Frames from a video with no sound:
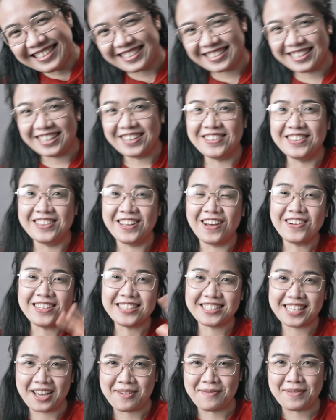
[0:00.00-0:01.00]
So
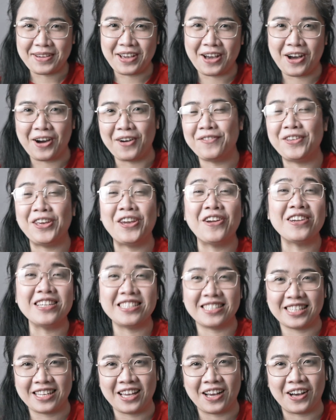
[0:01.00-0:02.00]
long time ago, a few
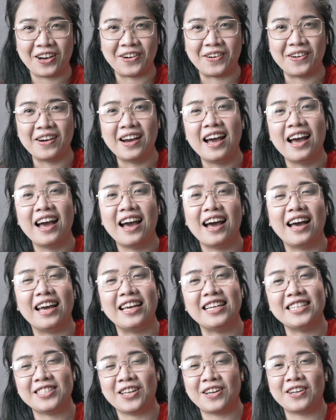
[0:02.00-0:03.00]
years ago,
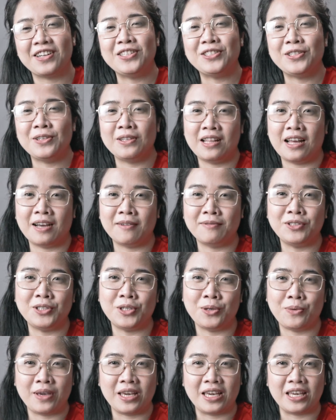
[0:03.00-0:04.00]
I started to love
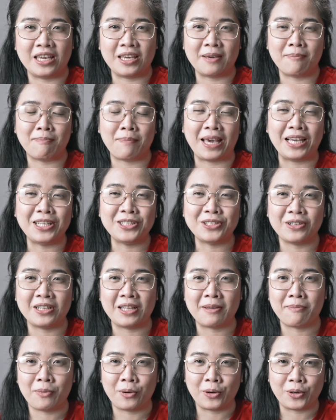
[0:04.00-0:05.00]
doing
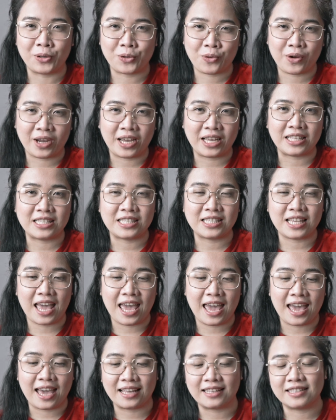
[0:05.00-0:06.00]
painterly portraits
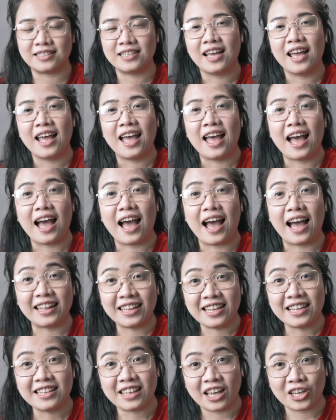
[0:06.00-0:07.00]
and
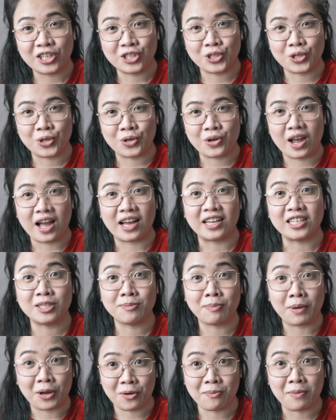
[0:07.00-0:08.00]
adding texture as
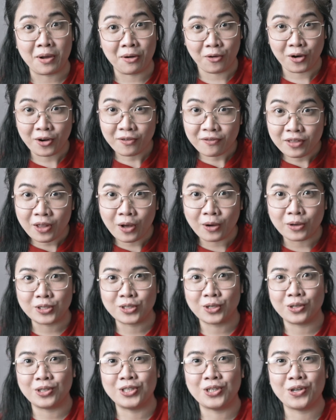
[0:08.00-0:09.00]
part of my workflow.
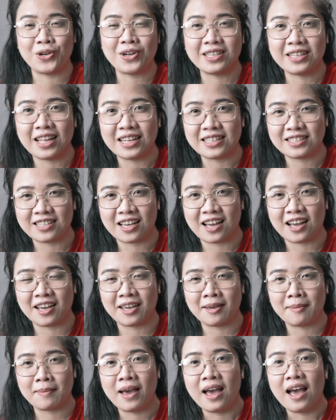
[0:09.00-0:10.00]
So during that
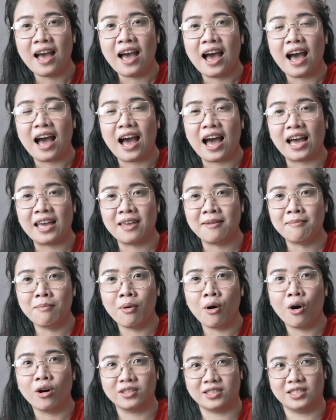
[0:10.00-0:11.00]
time, I
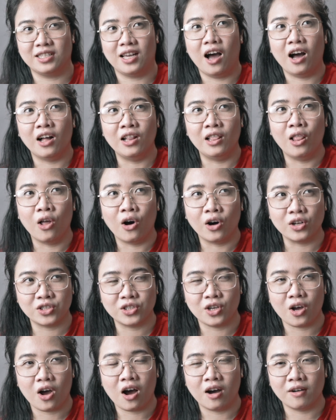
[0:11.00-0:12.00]
bought a
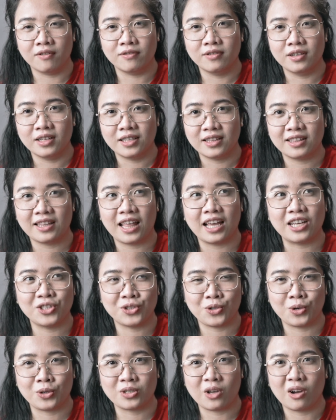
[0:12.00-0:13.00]
lot of
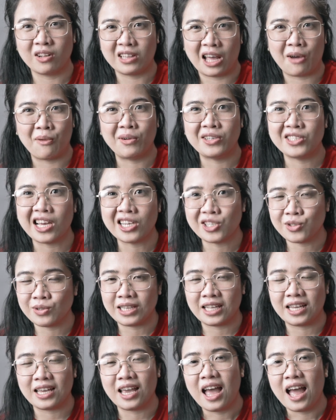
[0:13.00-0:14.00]
textures online, which
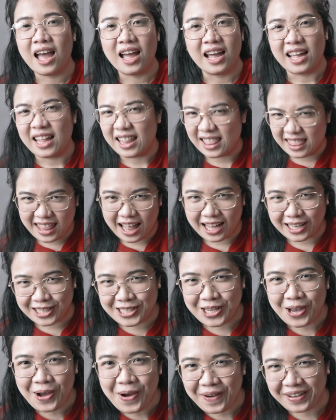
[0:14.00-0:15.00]
actually not
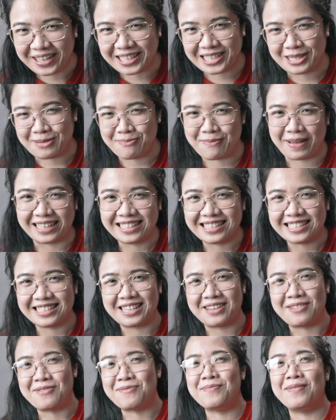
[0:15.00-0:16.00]
so
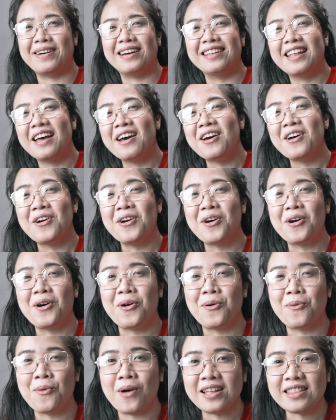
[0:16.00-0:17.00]
expensive, but
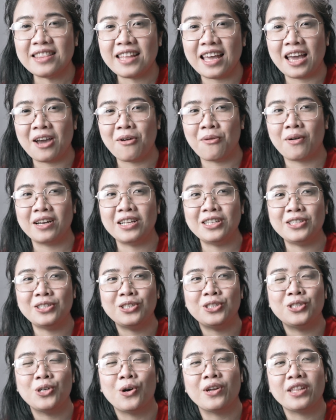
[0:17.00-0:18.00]
one day I wanted
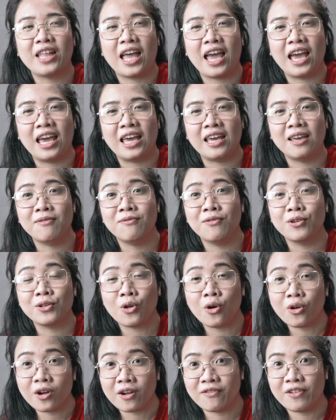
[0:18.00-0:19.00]
to join a
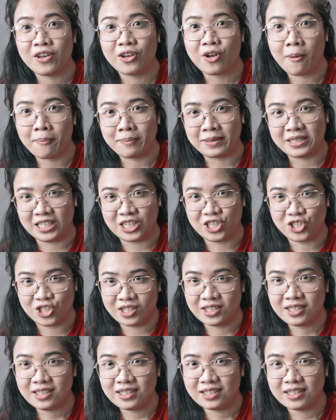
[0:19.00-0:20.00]
photography
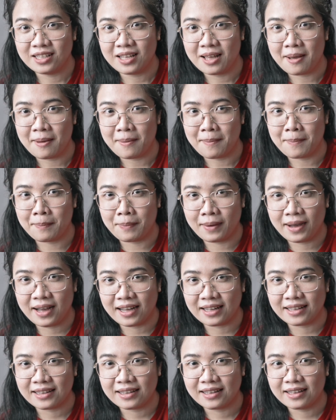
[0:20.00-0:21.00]
competition,
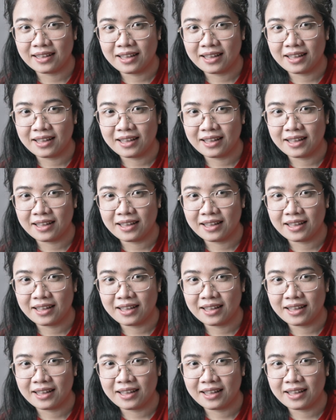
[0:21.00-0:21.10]
but